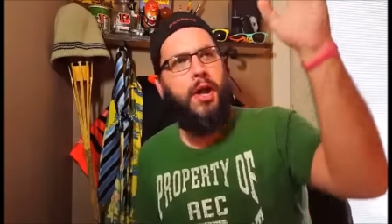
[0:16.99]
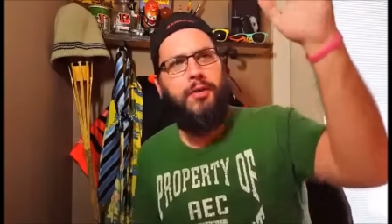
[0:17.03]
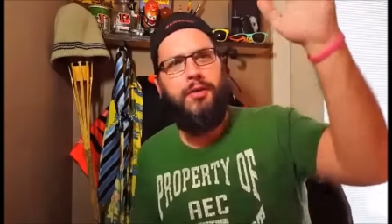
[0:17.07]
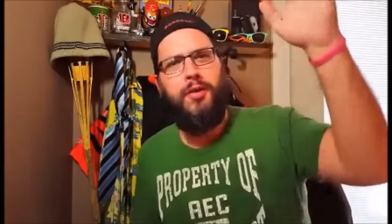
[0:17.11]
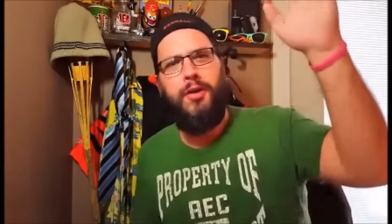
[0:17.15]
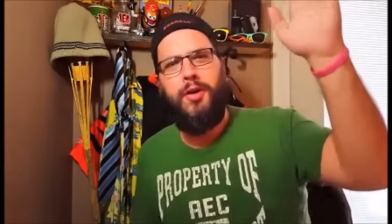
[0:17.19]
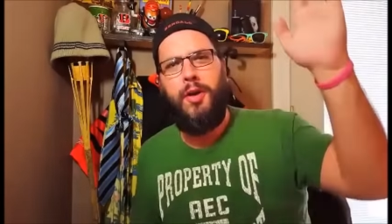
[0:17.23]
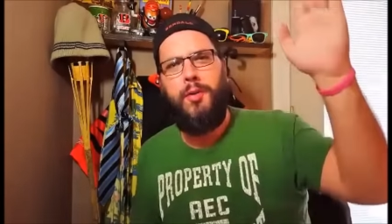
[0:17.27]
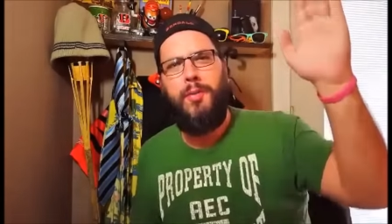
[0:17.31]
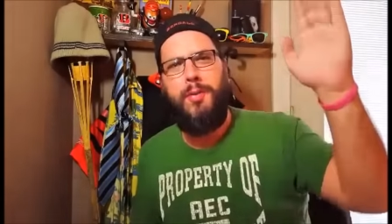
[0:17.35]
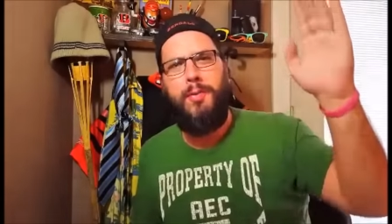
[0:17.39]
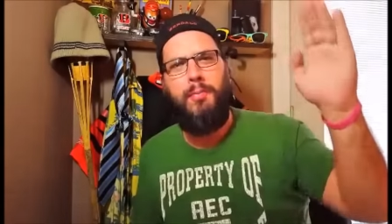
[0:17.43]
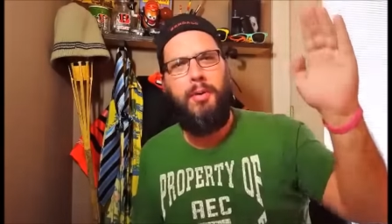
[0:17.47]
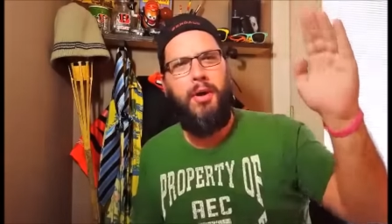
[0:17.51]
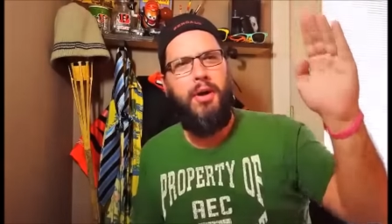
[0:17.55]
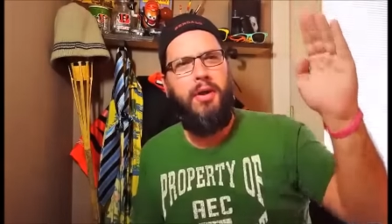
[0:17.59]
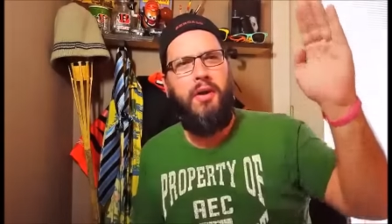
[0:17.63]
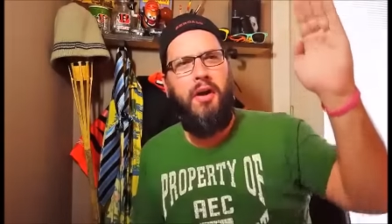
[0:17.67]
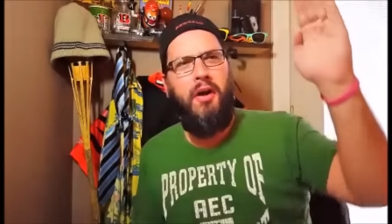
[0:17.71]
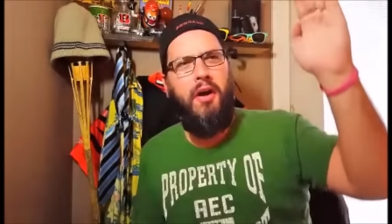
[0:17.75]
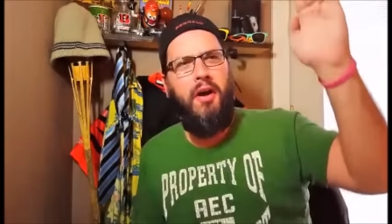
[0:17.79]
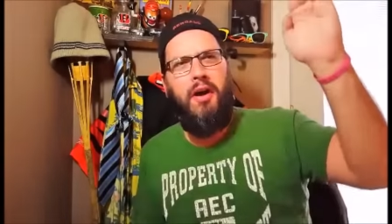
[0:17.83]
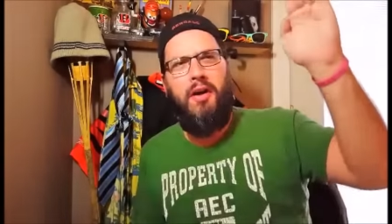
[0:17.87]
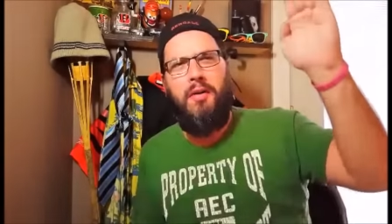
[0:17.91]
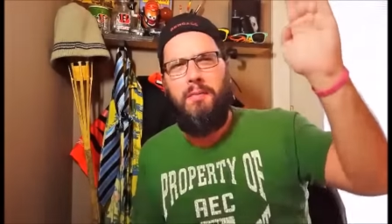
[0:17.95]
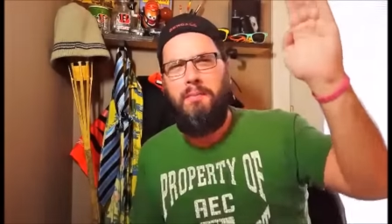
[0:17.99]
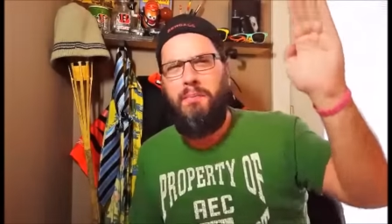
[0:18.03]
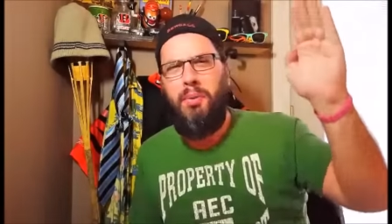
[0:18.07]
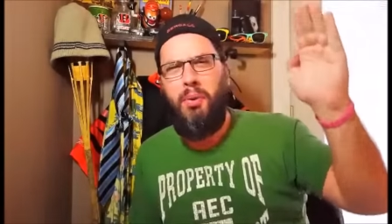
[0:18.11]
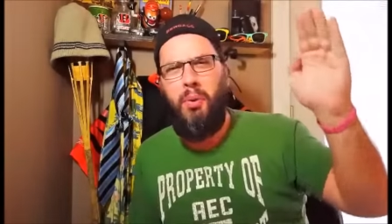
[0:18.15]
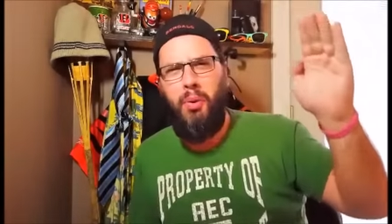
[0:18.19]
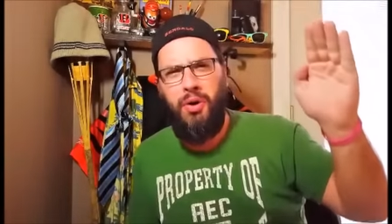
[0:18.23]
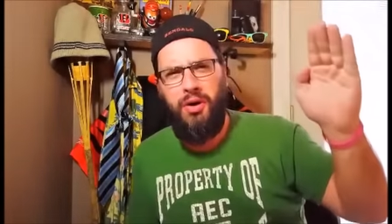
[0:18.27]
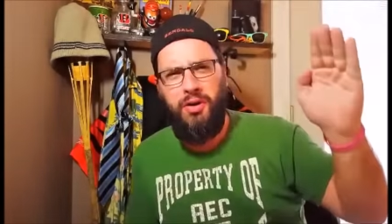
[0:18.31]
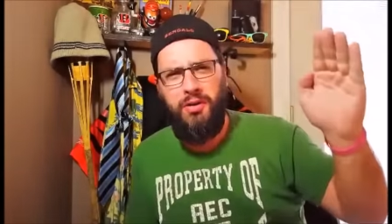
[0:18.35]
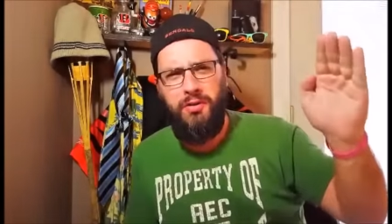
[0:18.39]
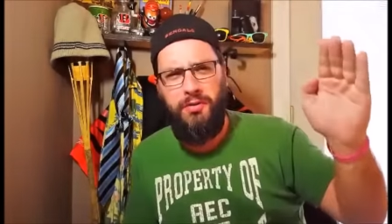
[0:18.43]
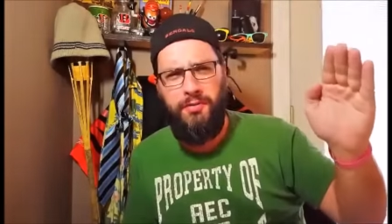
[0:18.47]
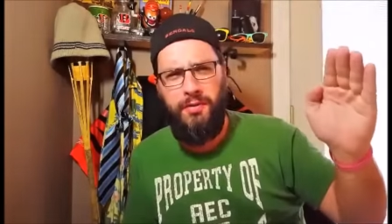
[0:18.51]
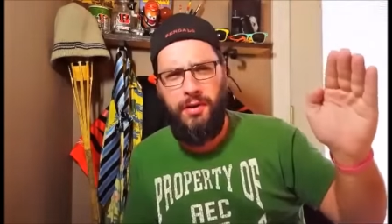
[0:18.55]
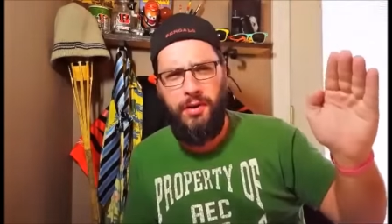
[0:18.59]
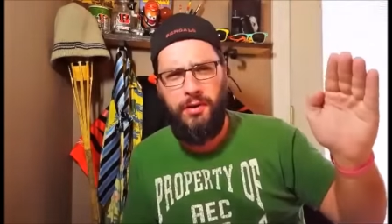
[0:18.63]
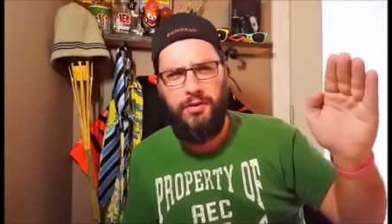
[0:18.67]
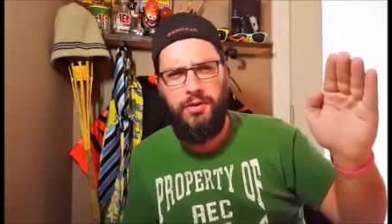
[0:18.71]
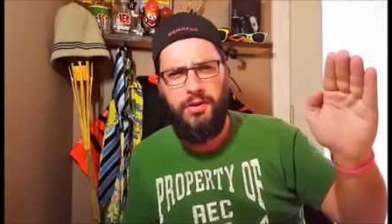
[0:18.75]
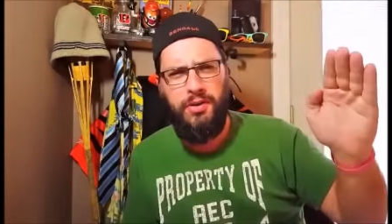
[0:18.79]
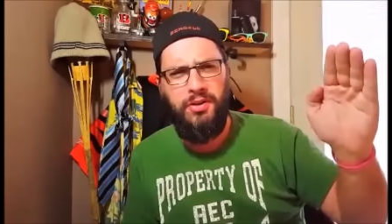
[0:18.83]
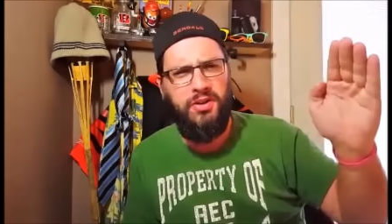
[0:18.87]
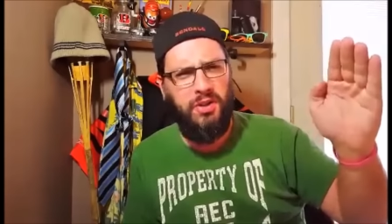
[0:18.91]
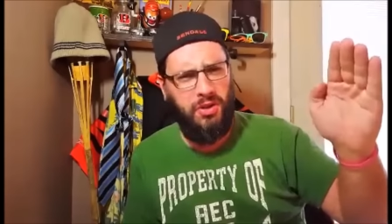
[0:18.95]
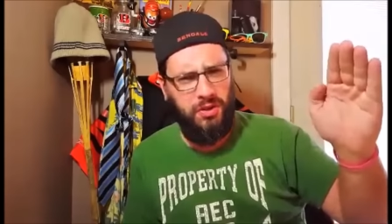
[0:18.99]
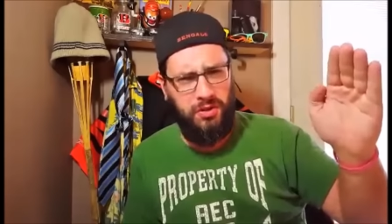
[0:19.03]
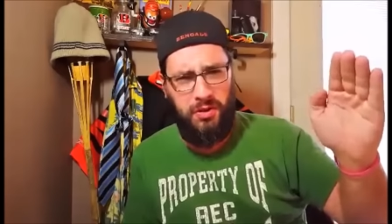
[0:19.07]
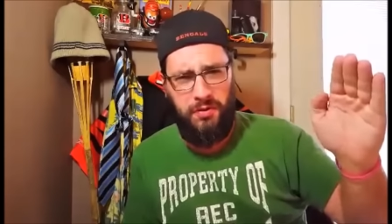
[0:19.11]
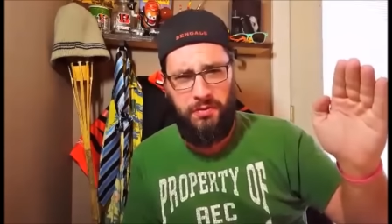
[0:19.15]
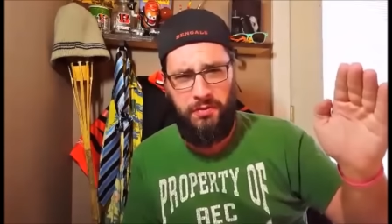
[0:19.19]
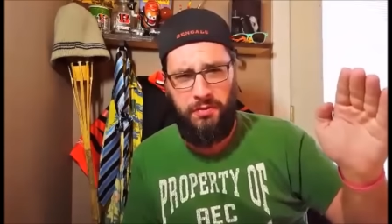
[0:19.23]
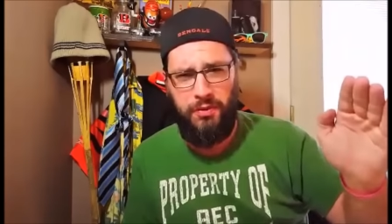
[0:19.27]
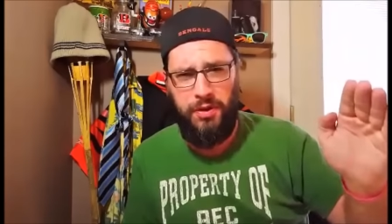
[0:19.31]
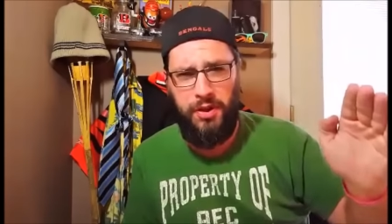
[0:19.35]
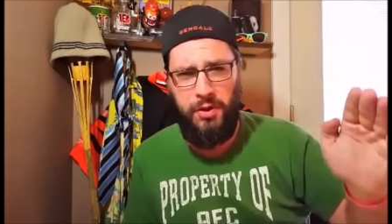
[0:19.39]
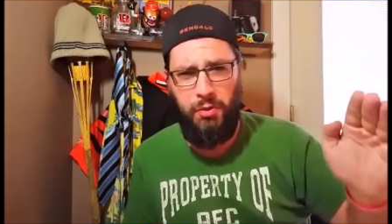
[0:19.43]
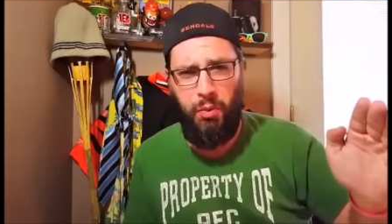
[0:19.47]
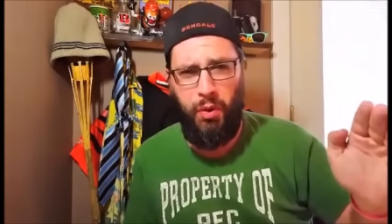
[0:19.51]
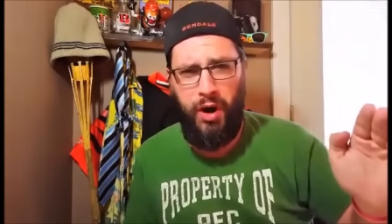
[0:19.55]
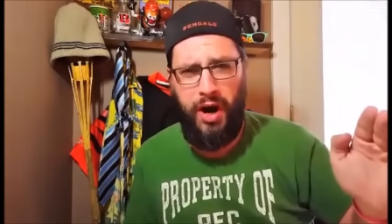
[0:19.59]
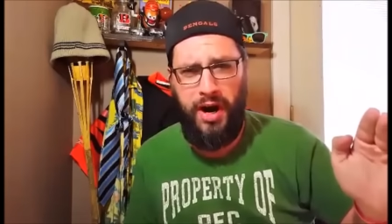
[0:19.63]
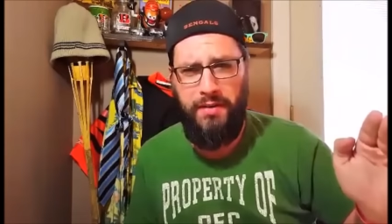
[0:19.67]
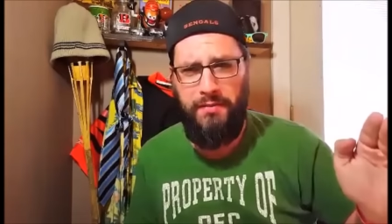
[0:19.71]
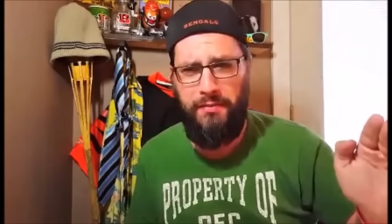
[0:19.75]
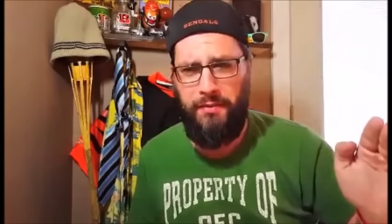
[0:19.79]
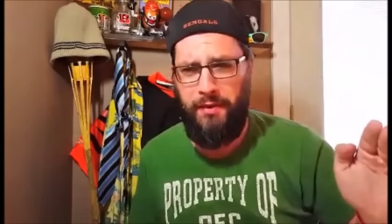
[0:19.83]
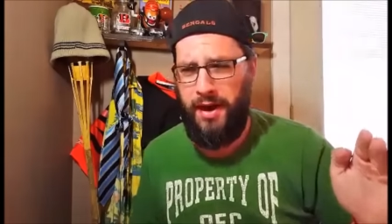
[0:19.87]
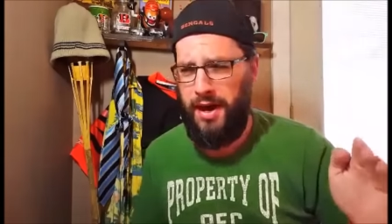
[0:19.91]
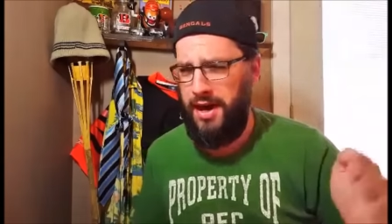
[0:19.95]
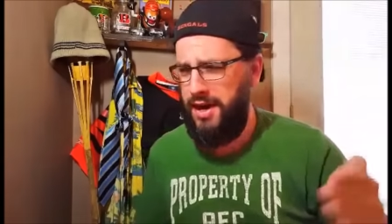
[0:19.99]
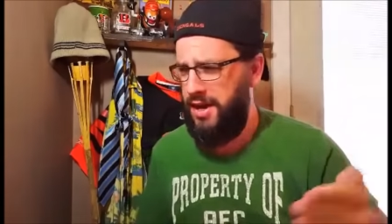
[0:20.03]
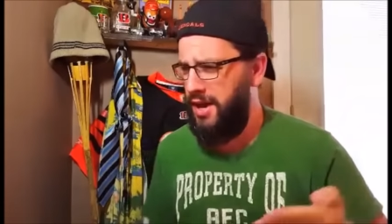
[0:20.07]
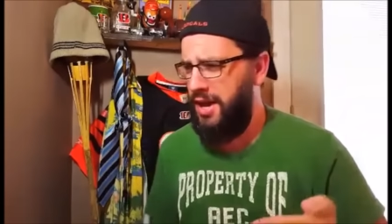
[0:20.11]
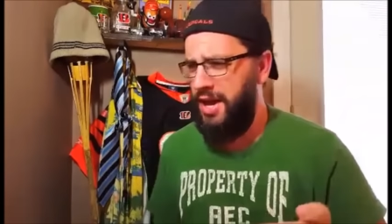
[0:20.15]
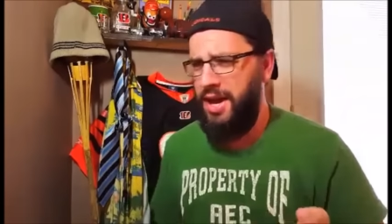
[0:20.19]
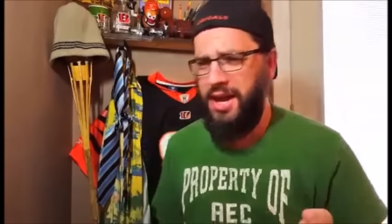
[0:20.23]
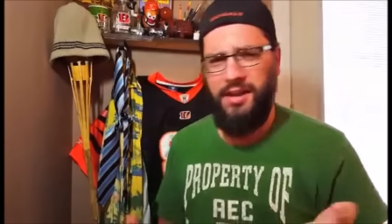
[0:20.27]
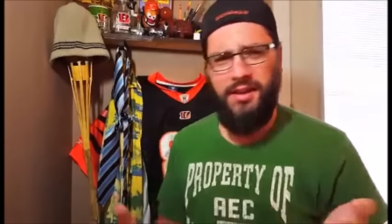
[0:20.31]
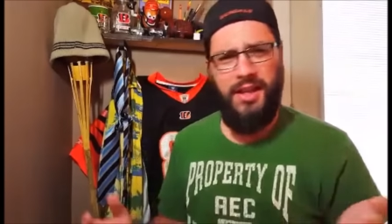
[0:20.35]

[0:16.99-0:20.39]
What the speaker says: they're going to be putting porn filters on their free Wi-Fi.